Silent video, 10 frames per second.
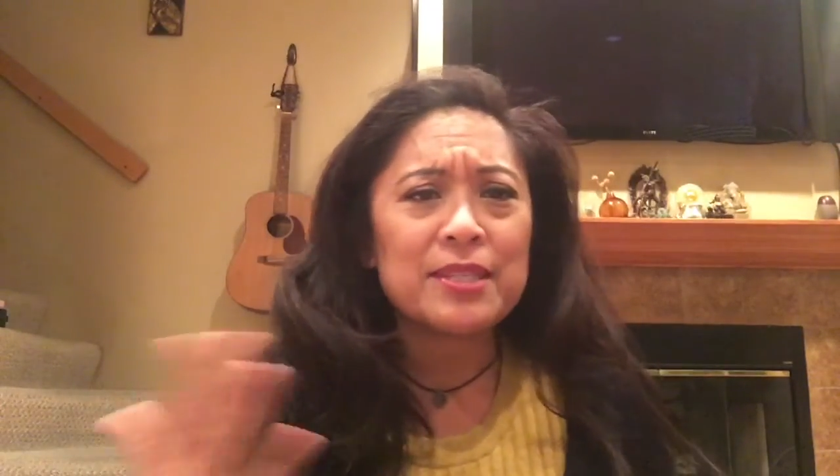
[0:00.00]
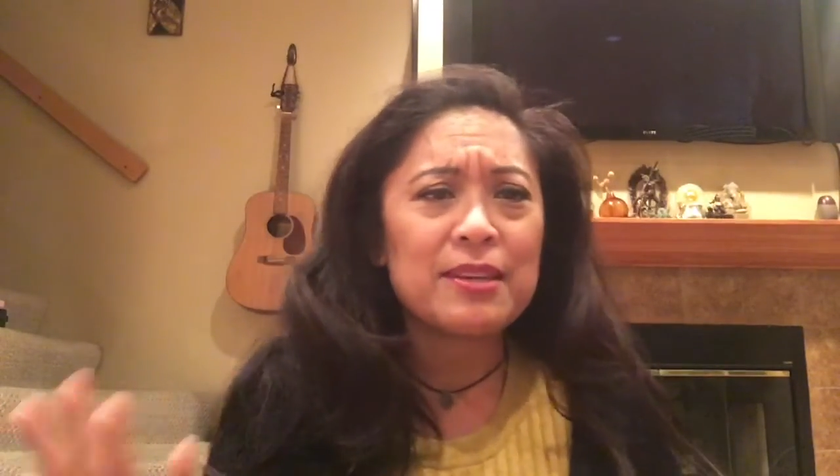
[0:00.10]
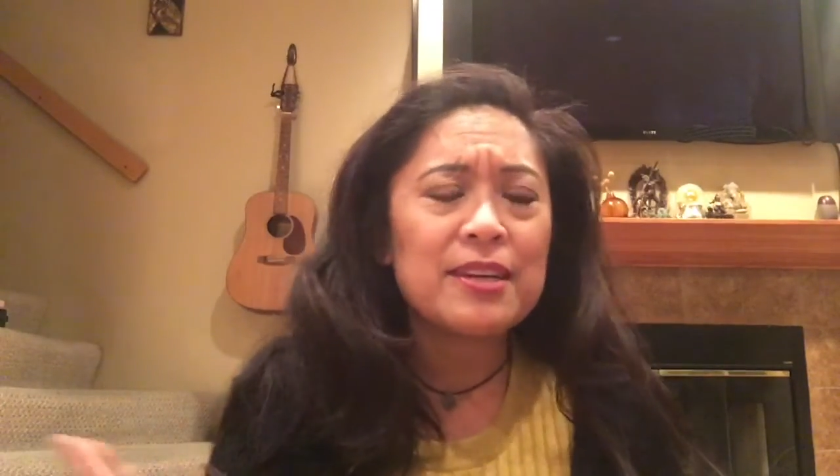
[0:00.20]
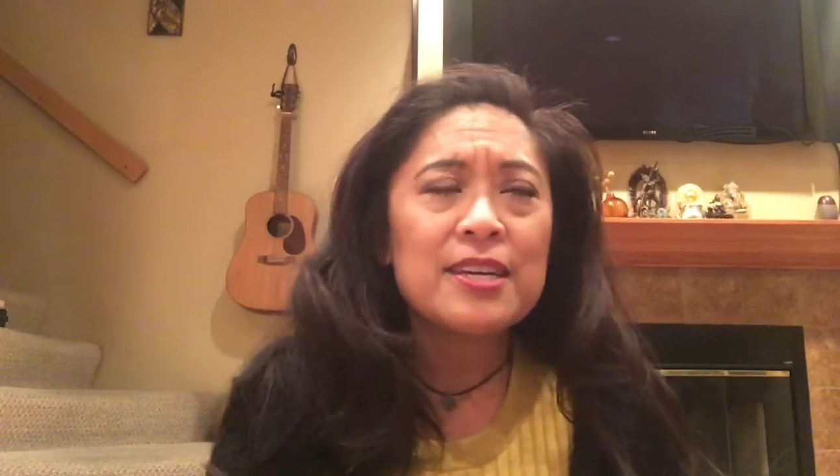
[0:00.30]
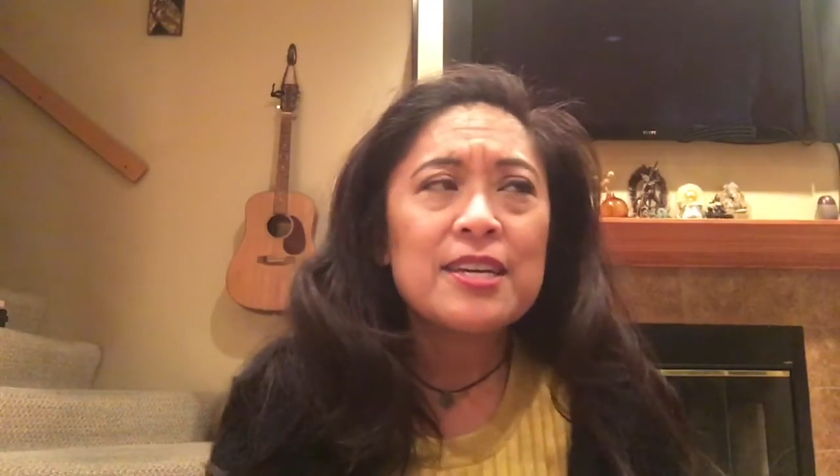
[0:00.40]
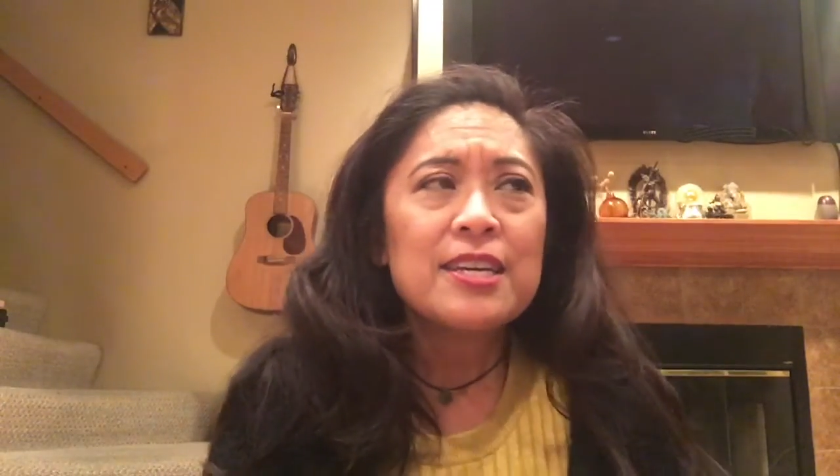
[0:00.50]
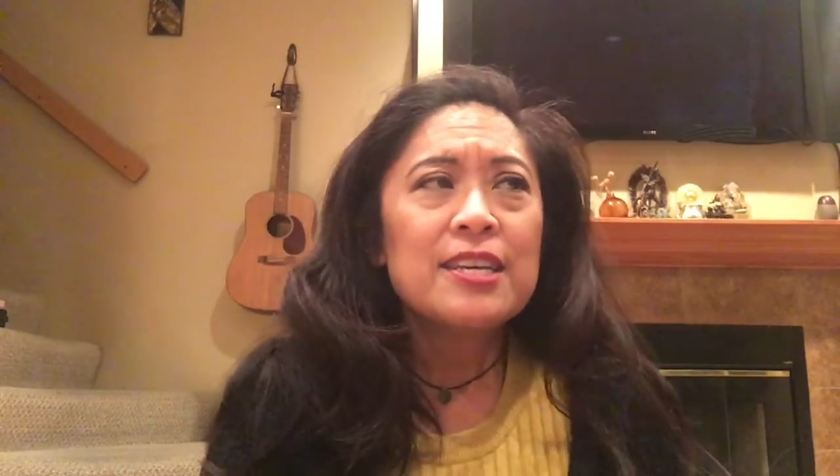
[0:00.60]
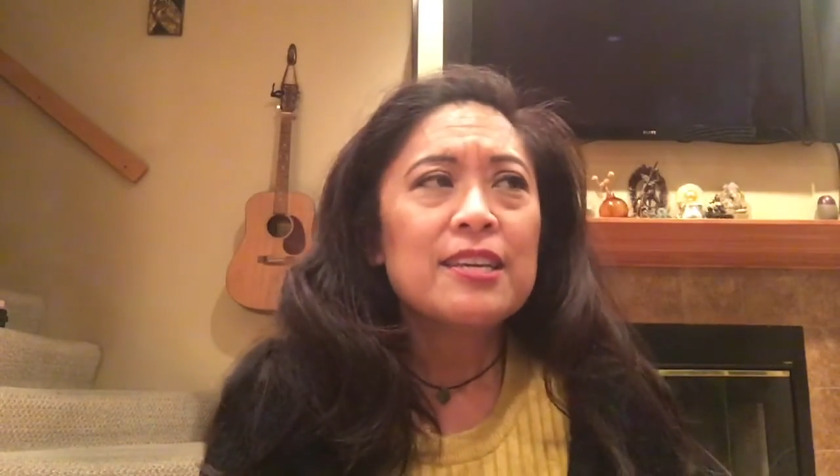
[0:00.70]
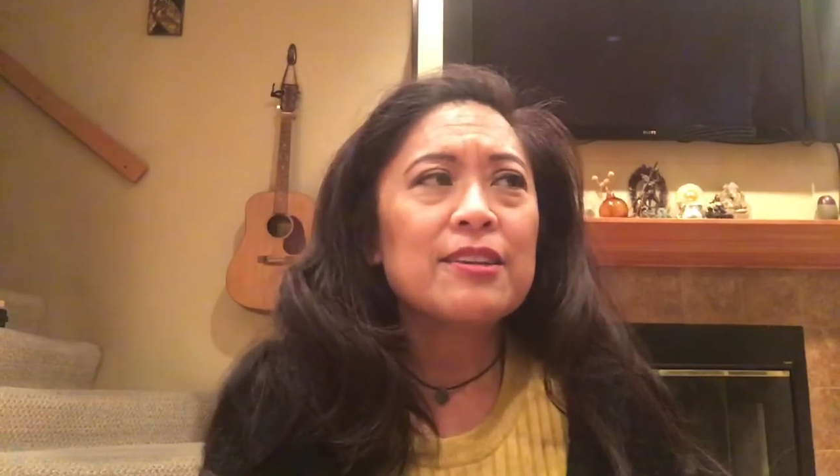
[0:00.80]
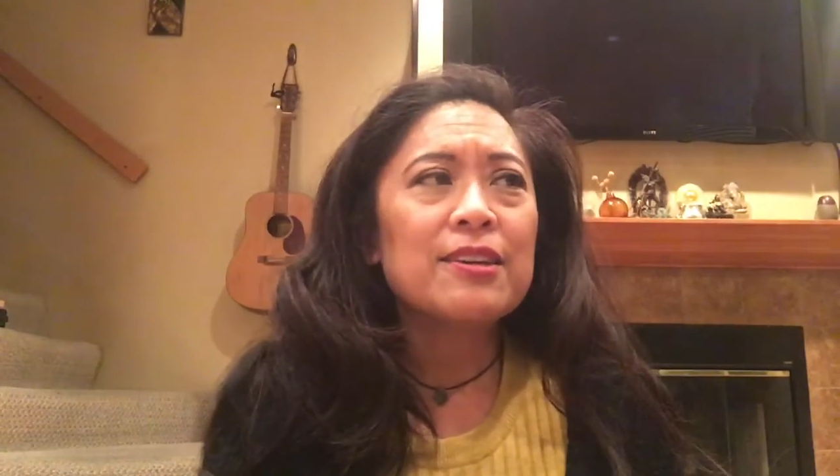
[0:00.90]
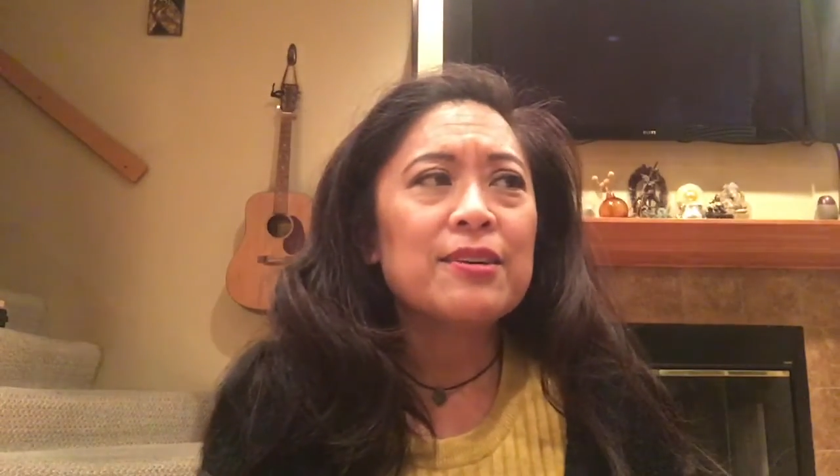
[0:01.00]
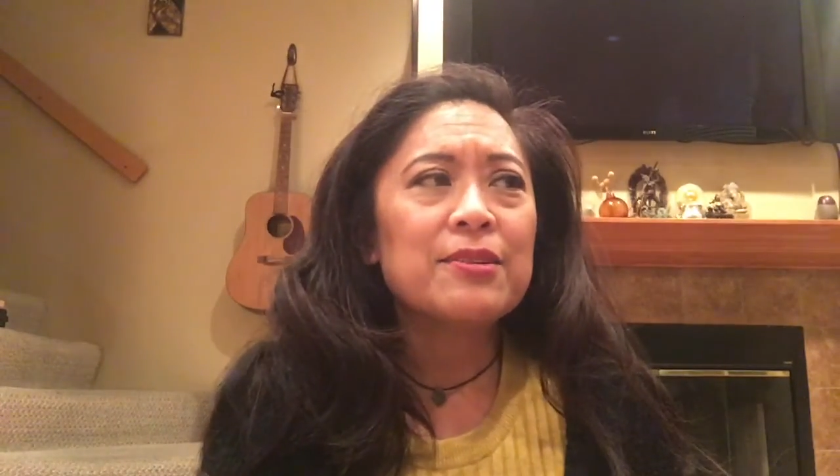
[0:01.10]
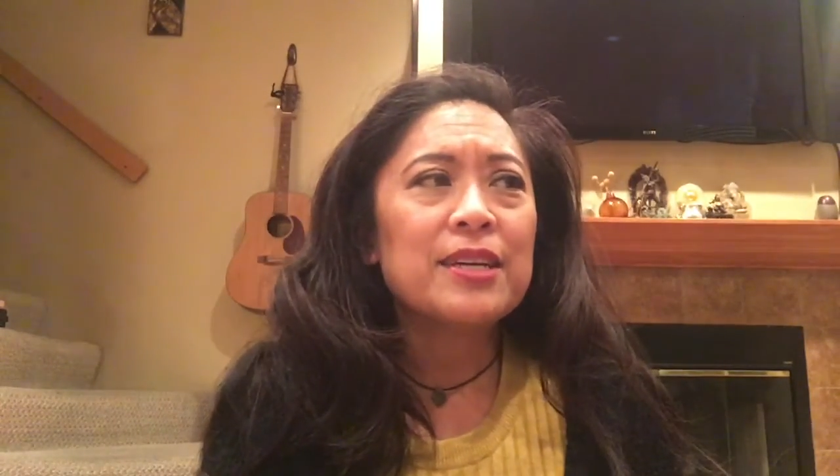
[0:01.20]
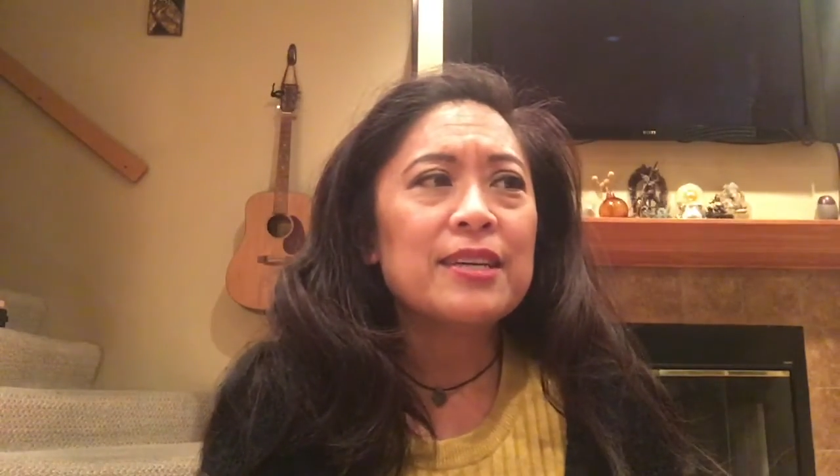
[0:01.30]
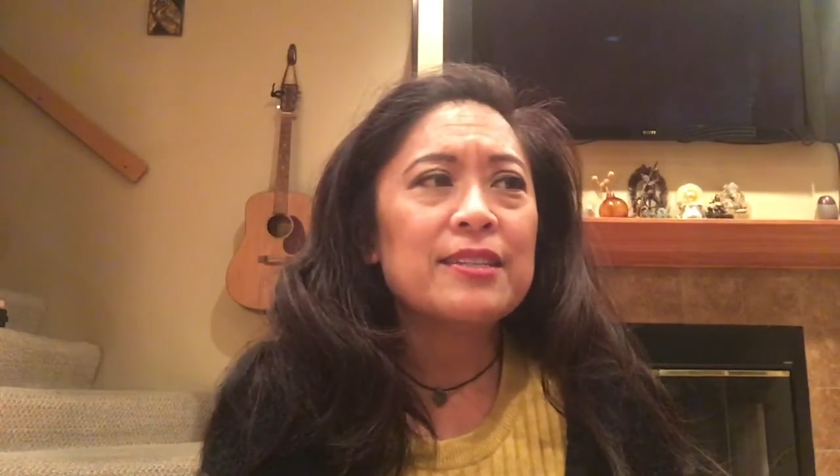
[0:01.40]

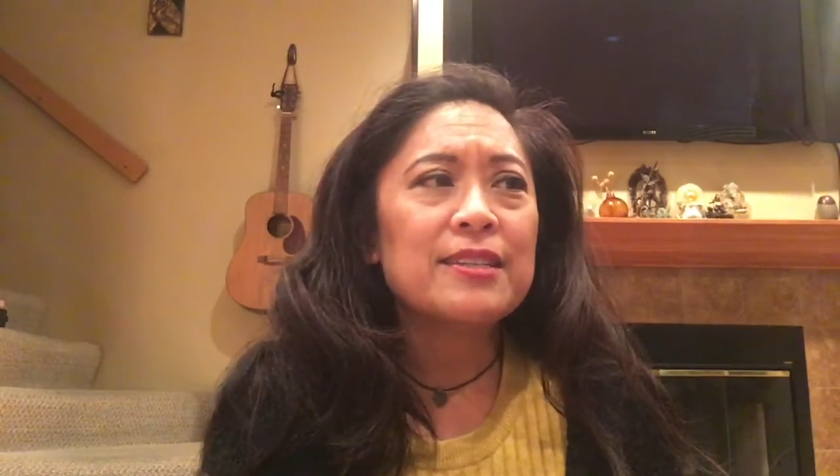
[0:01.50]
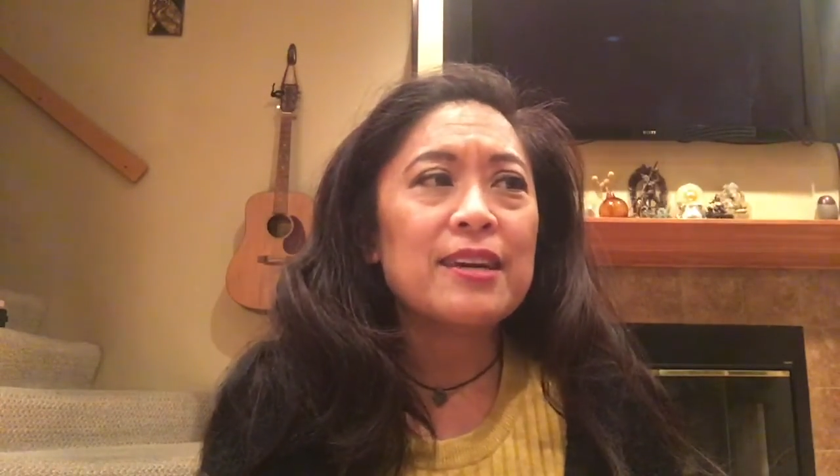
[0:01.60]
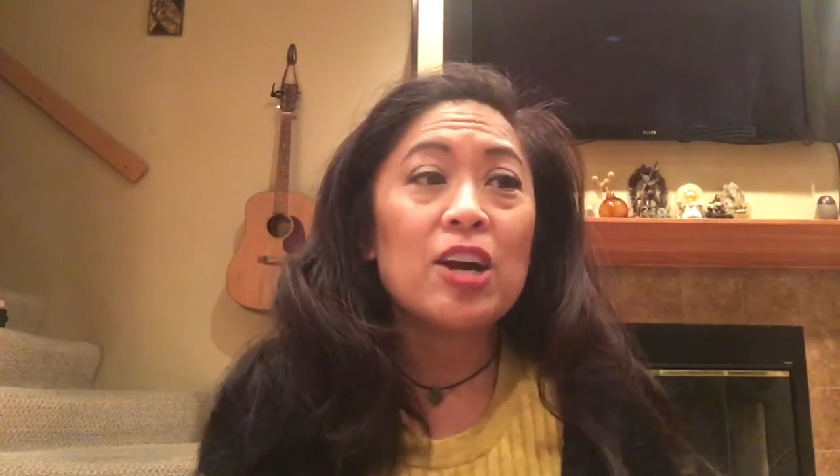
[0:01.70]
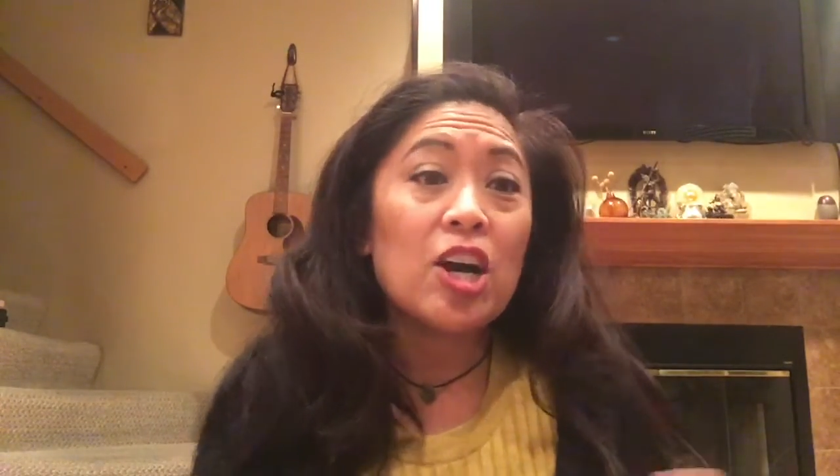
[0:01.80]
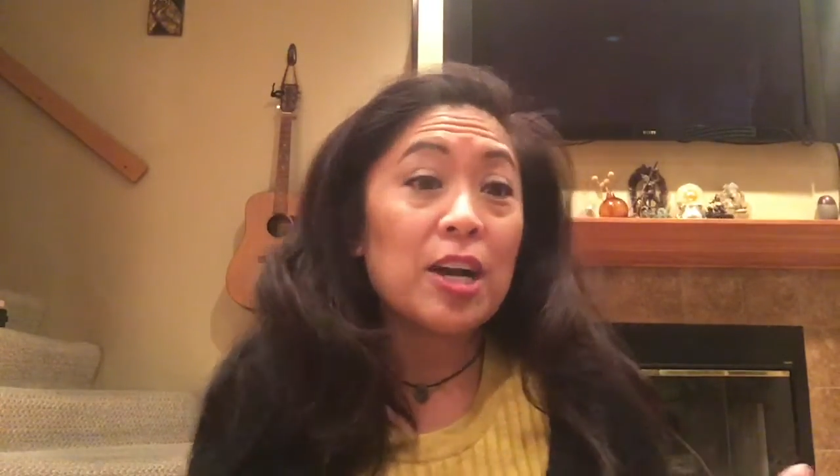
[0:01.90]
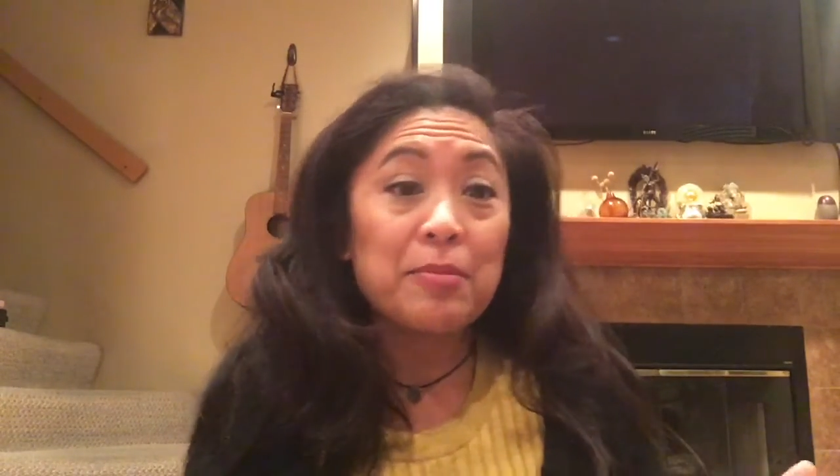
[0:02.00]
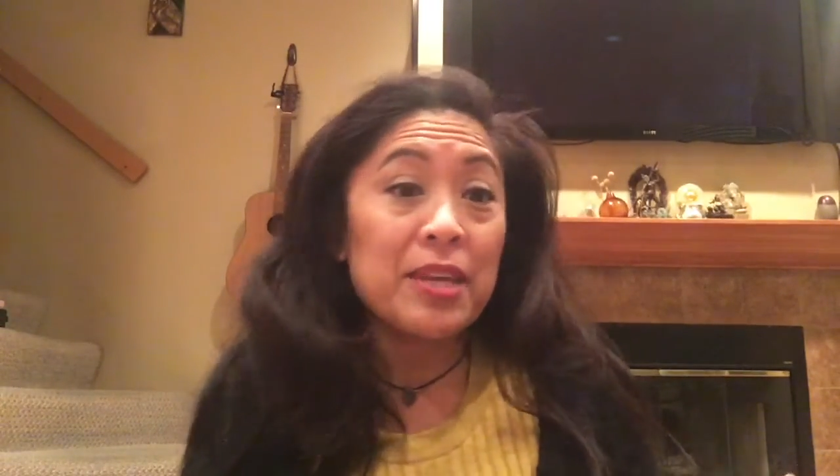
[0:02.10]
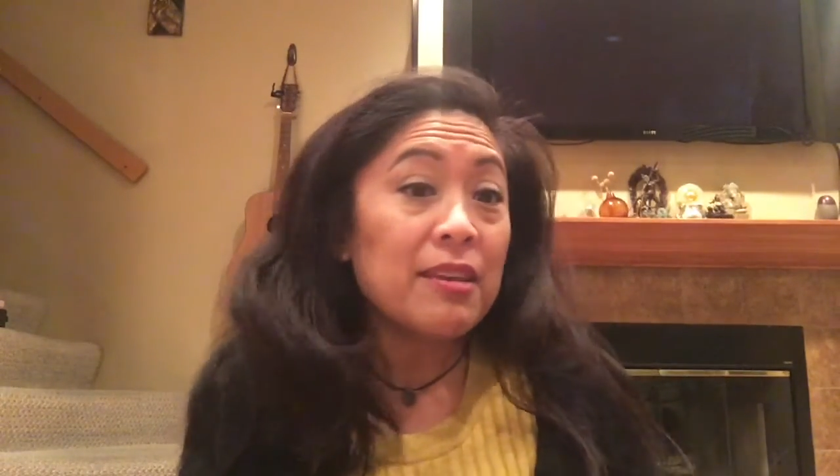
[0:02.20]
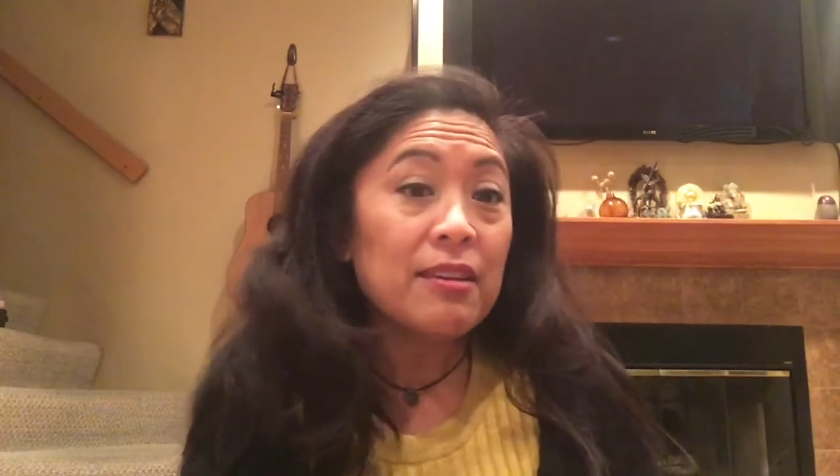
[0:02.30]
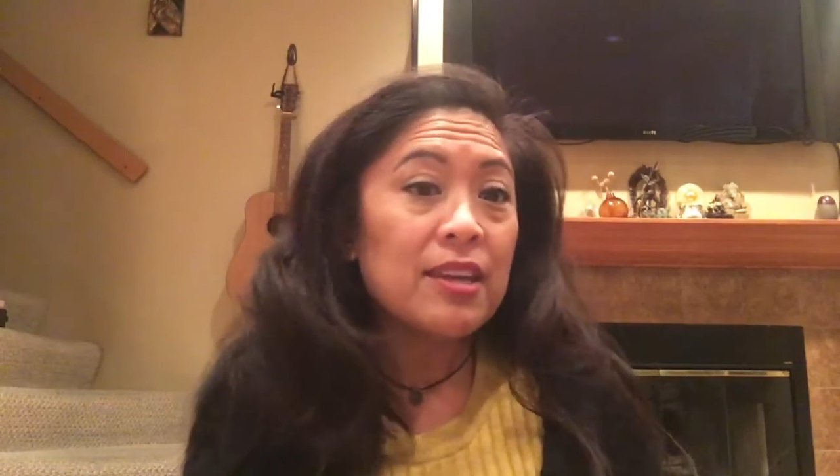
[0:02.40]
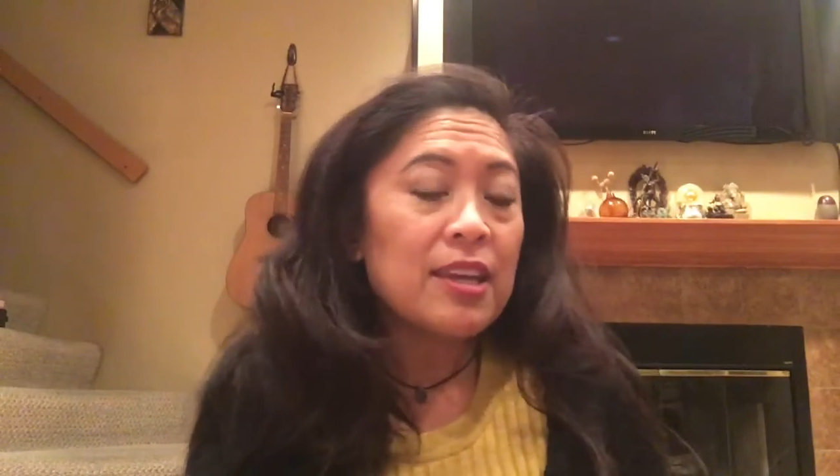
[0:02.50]
a hobby,